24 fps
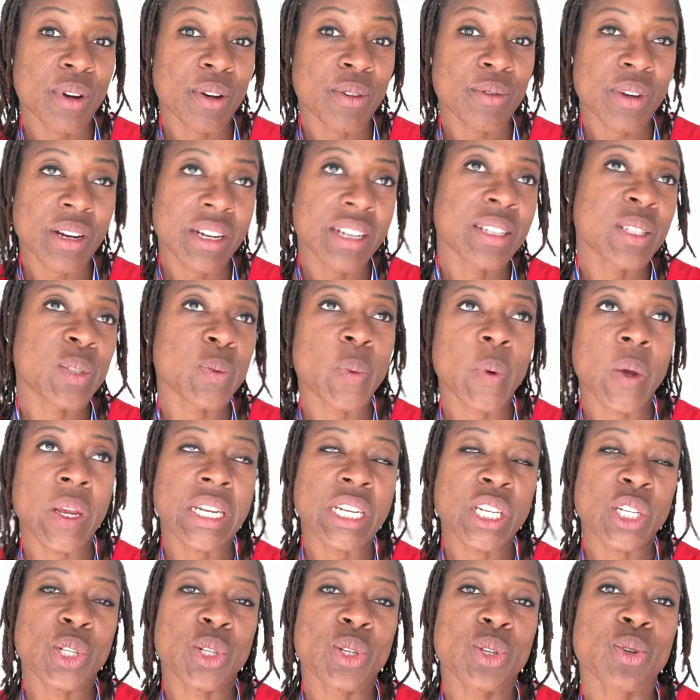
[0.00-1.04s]
Road runners
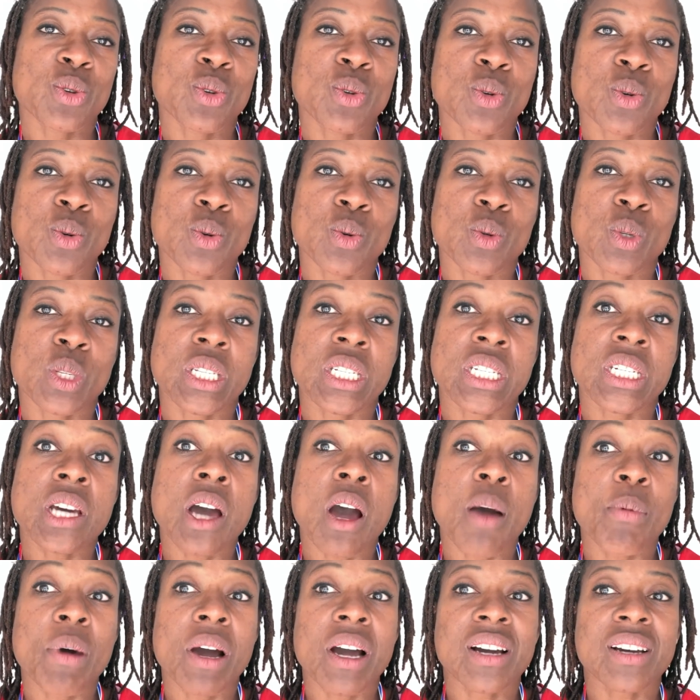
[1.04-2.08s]
went to
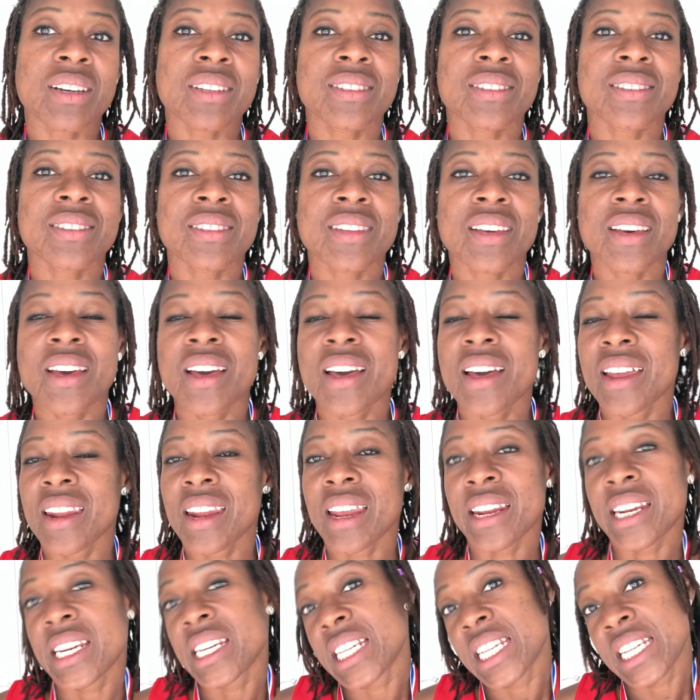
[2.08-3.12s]
Starbucks.
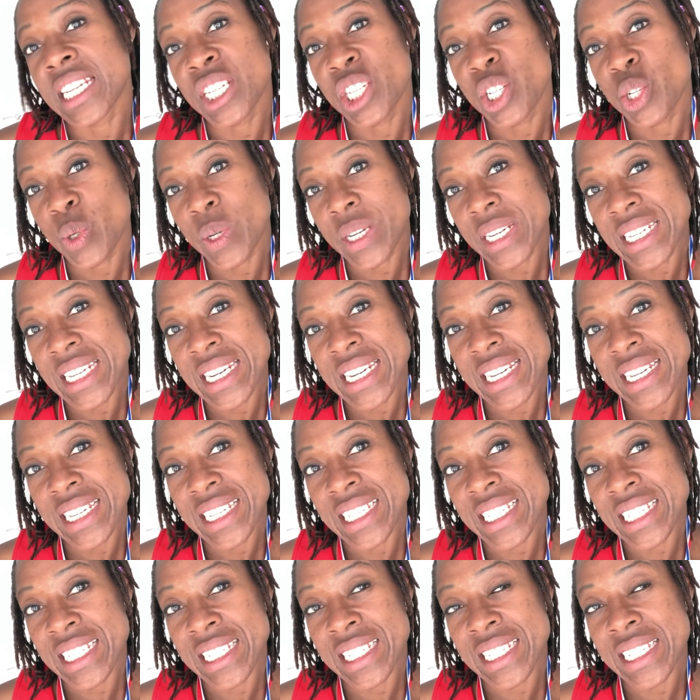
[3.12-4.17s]
I enjoyed a
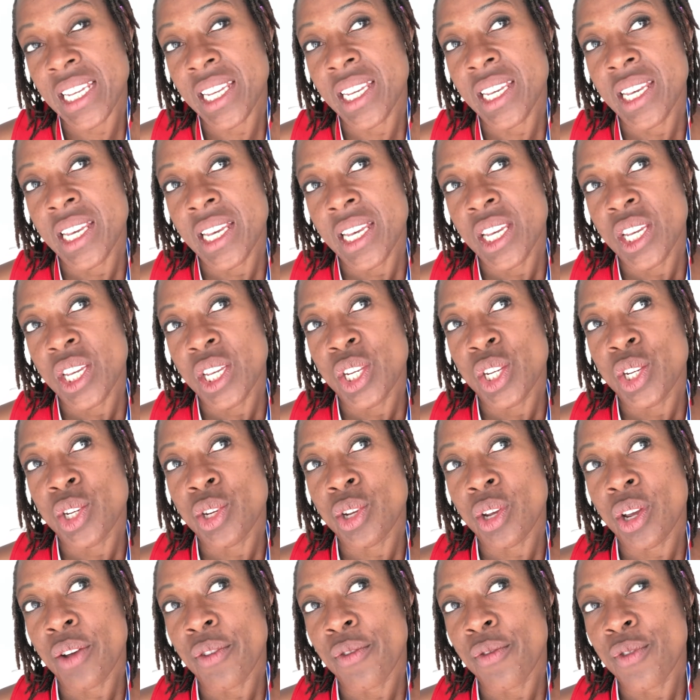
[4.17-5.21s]
nice
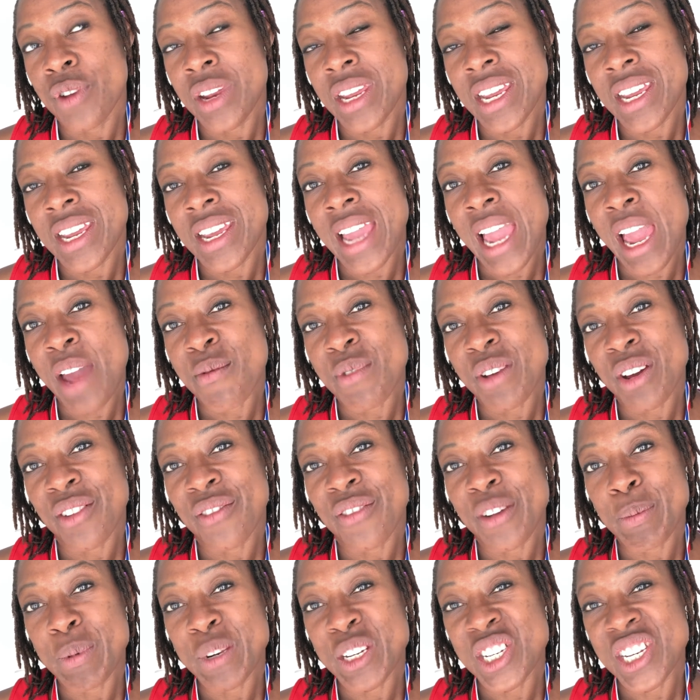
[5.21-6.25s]
sugar-free caramel
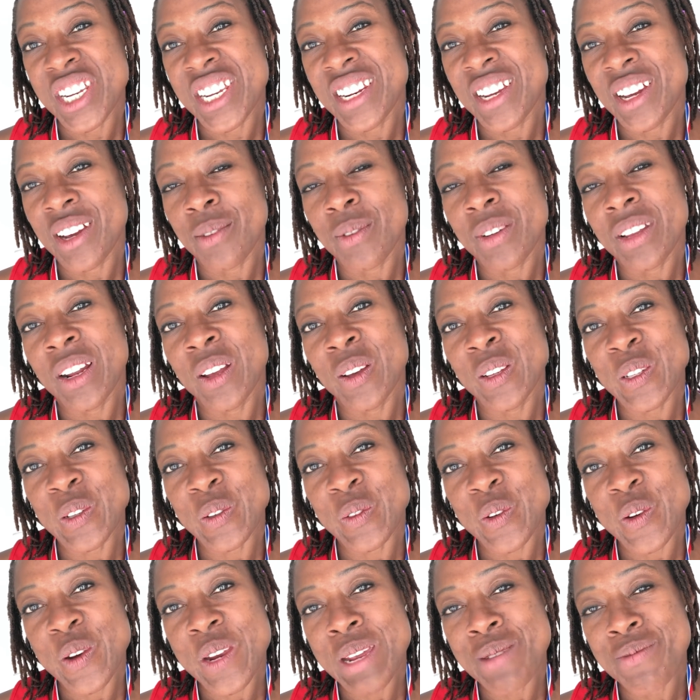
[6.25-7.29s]
frappuccino with loads
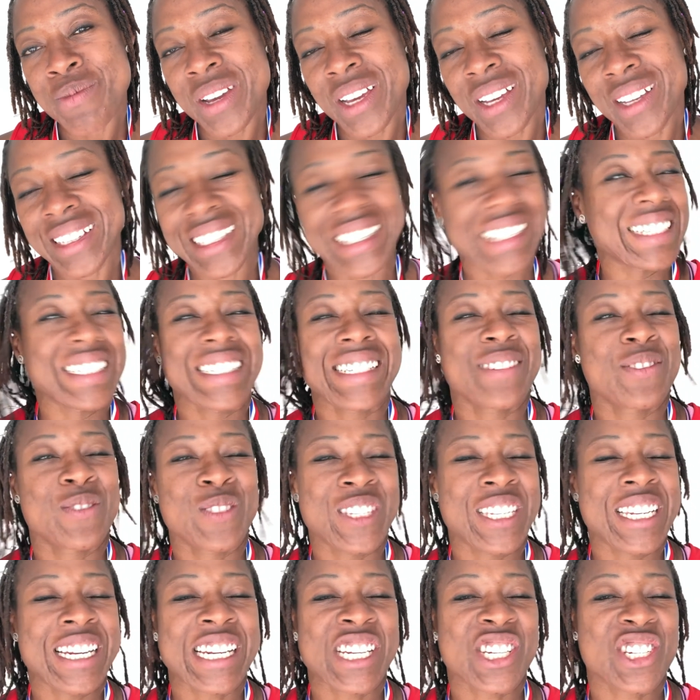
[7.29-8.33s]
of cream. It
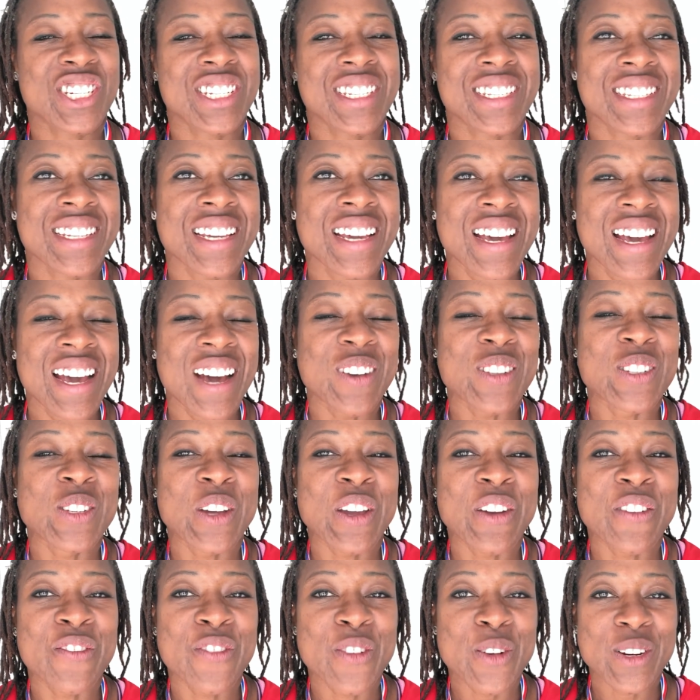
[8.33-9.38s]
was delicious. I was
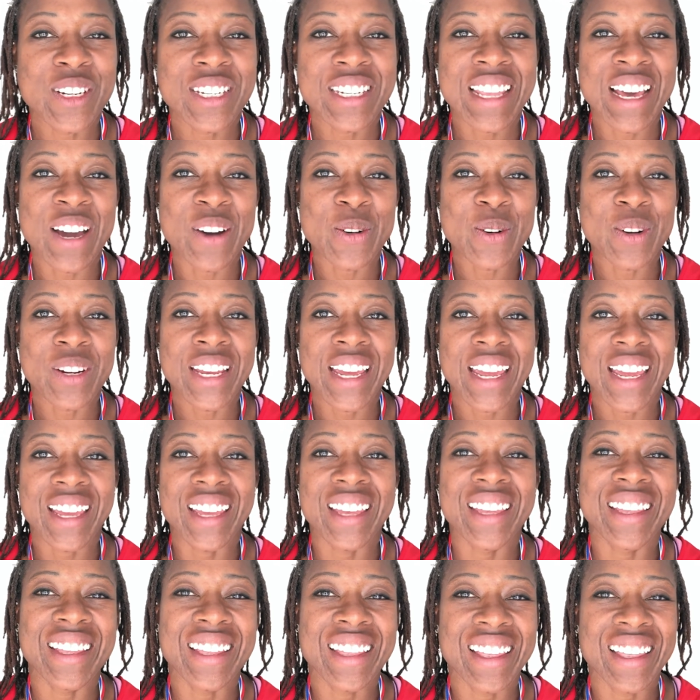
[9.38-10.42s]
looking forward to that all
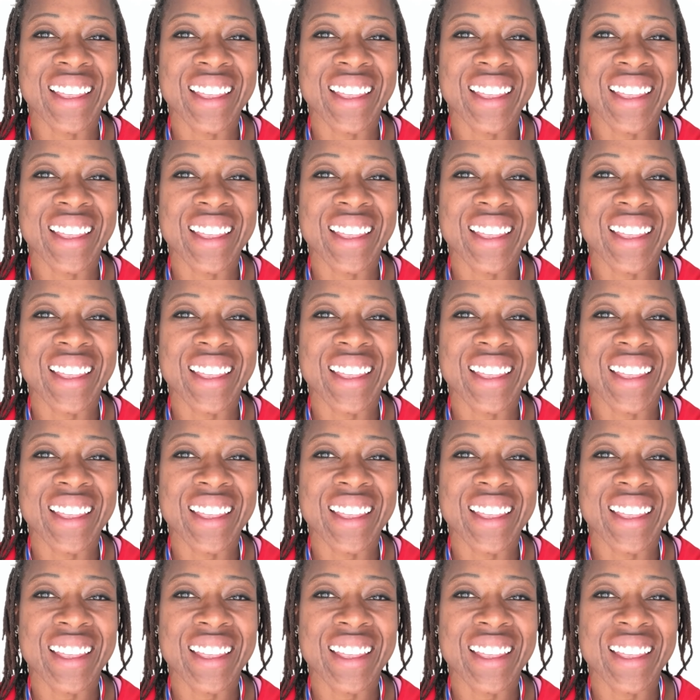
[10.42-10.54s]
day.